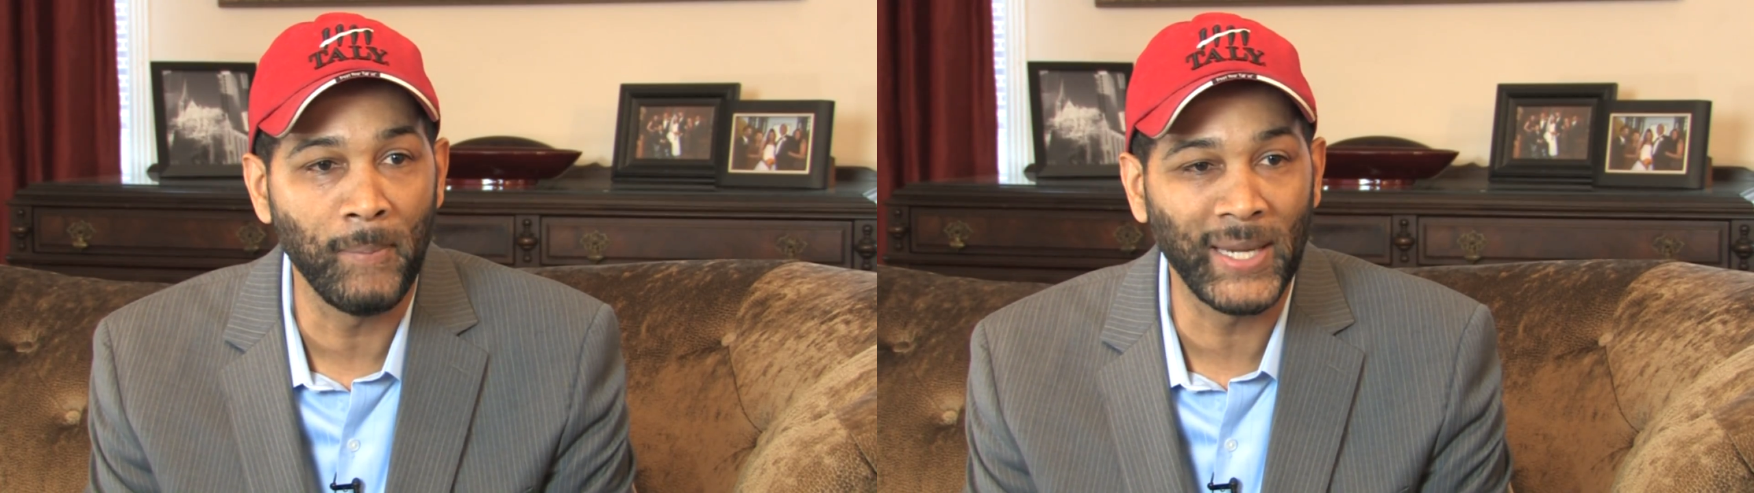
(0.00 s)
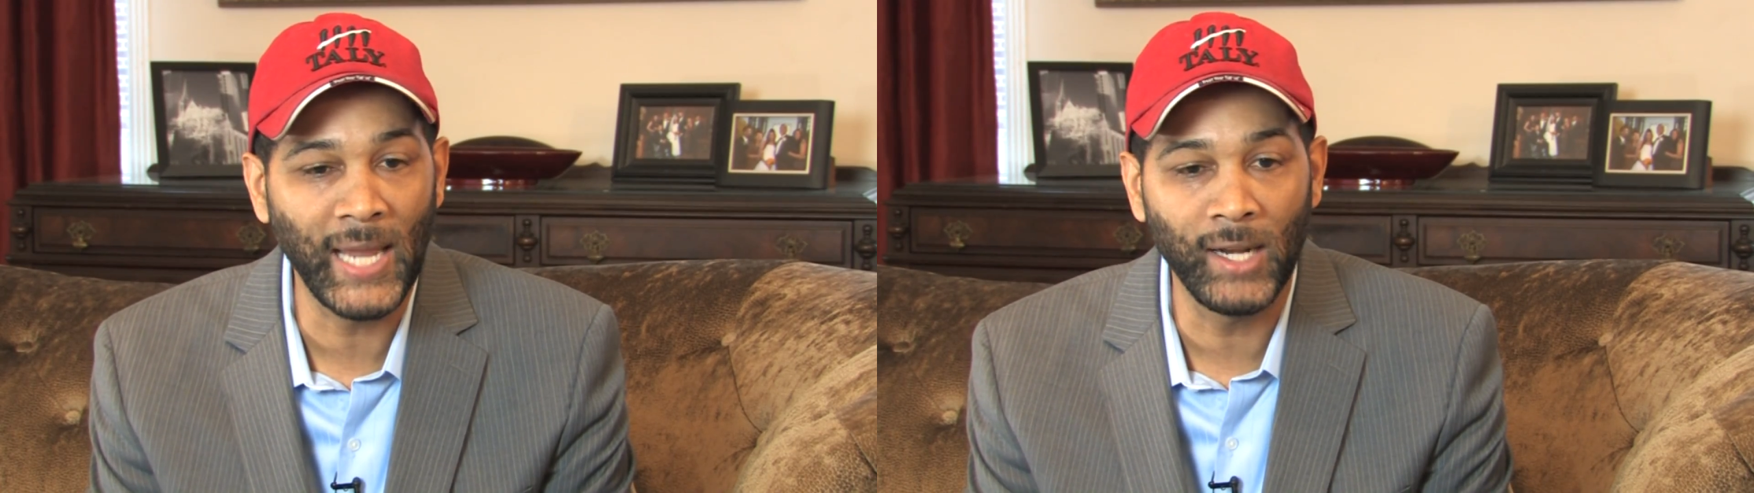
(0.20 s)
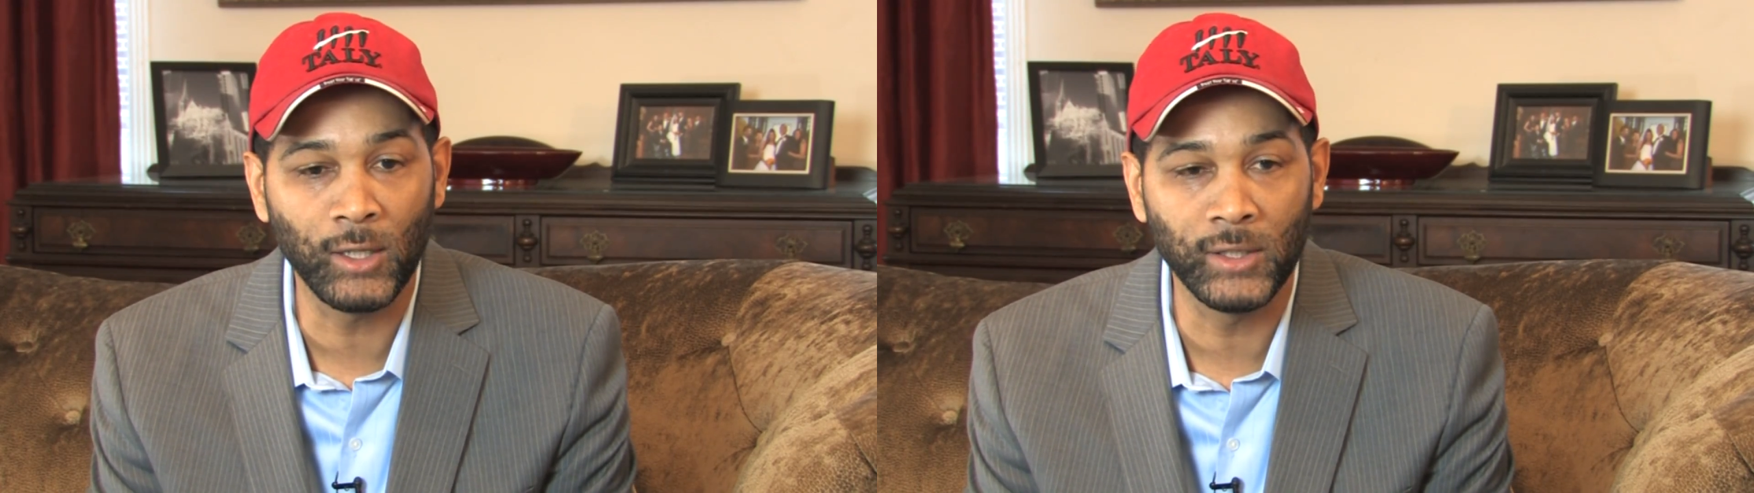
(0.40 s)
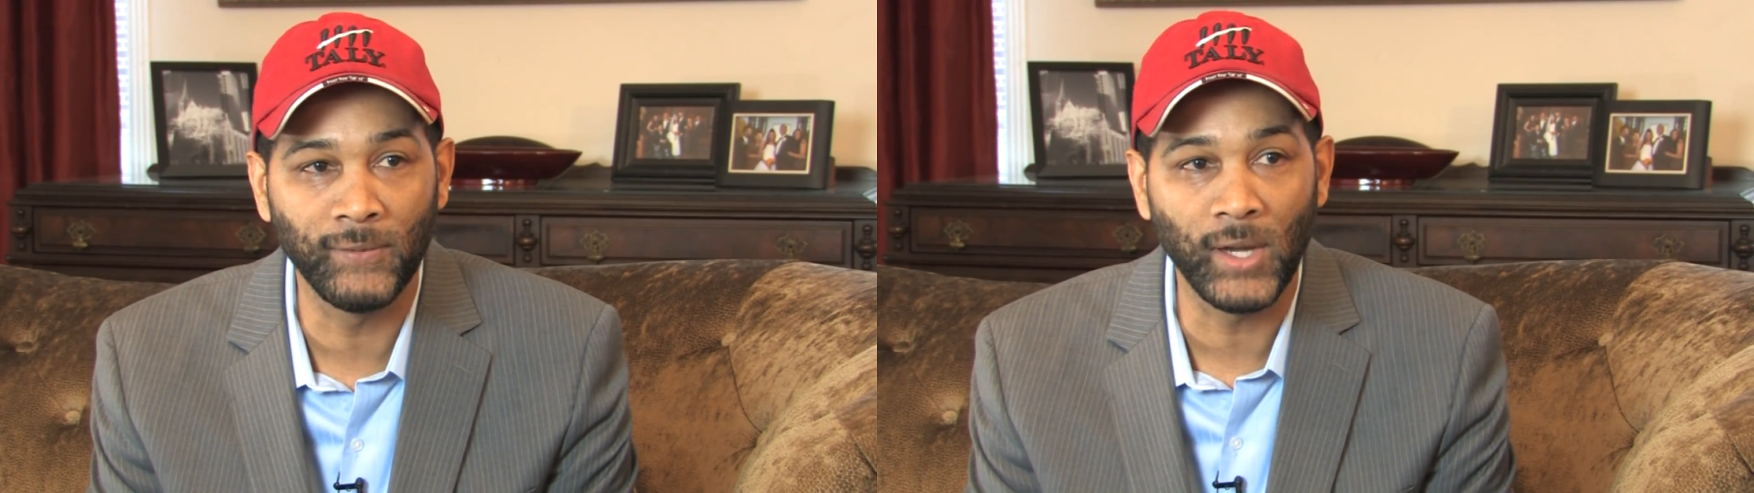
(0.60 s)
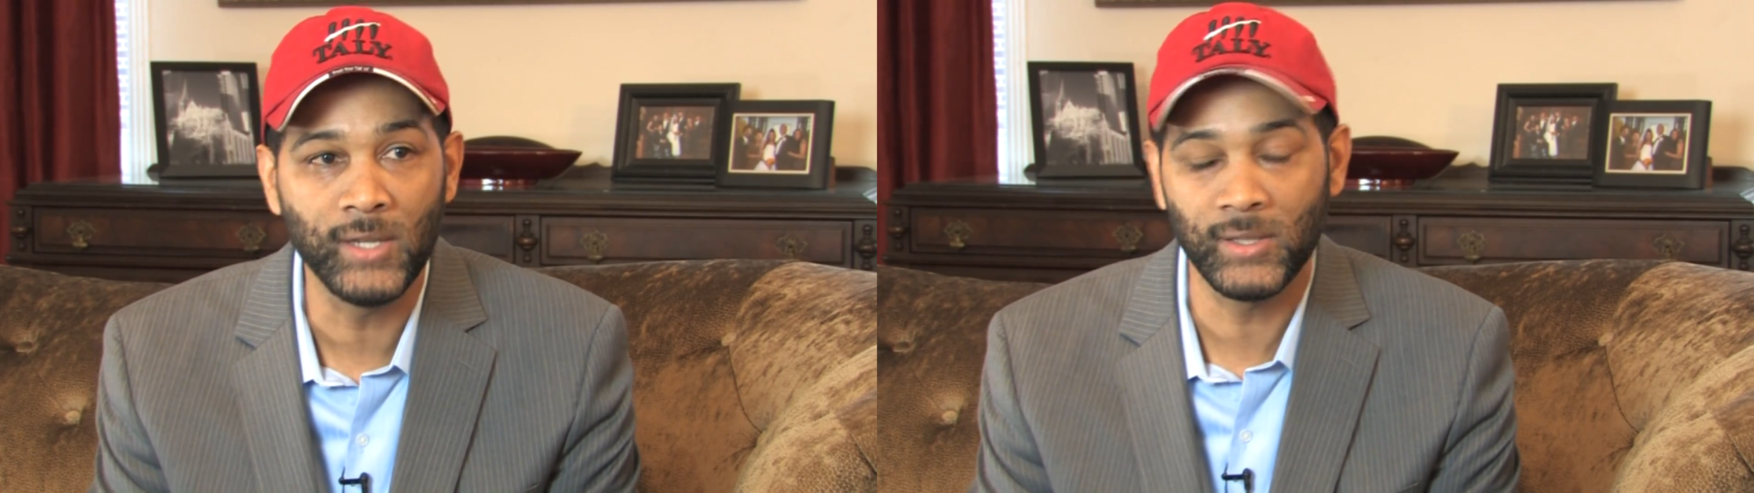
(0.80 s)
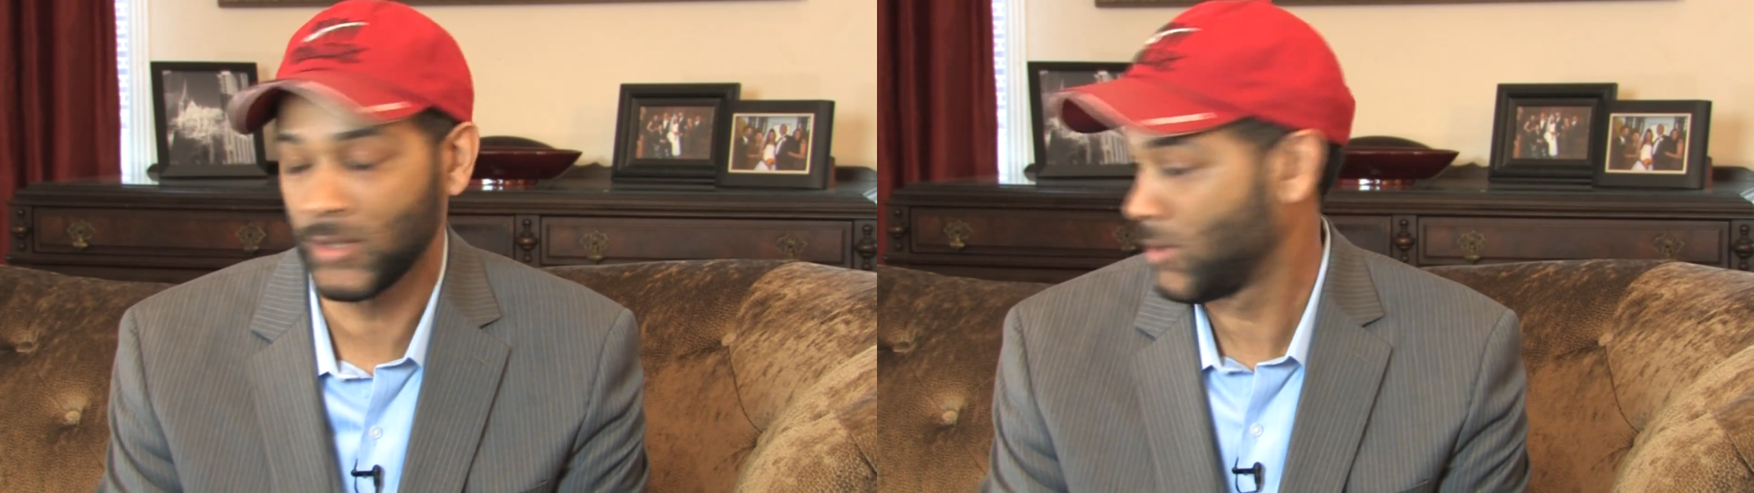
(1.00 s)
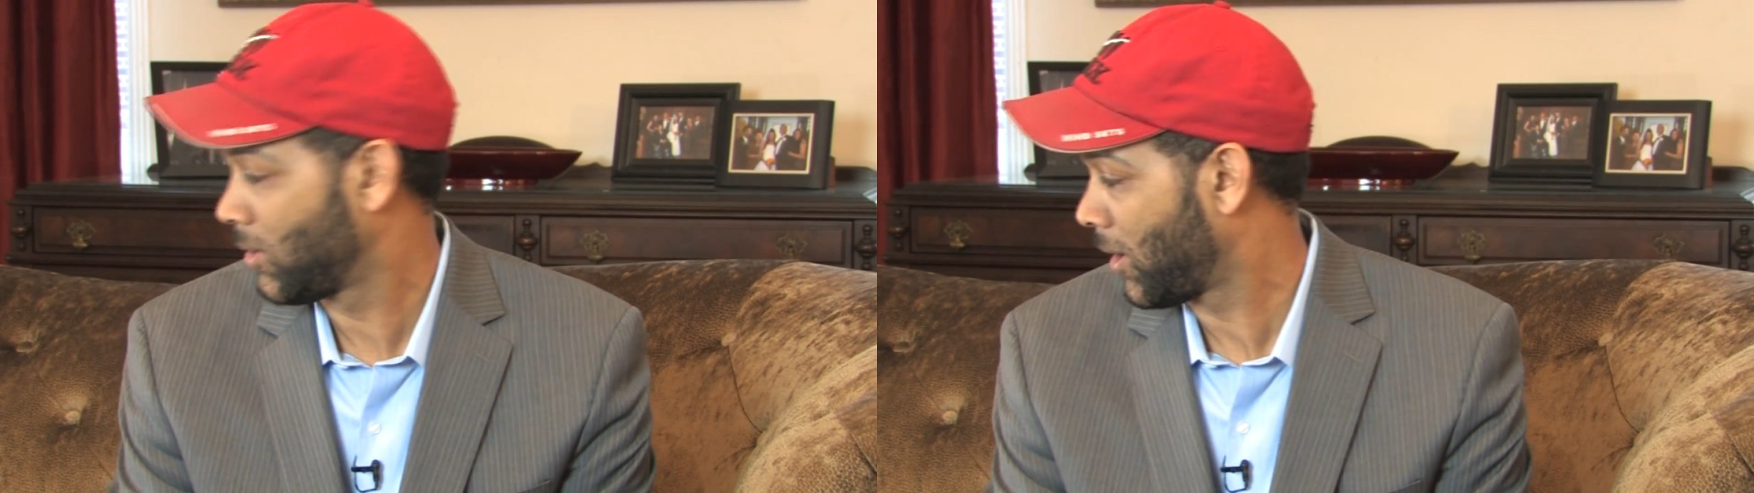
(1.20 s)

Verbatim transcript: mechanical device.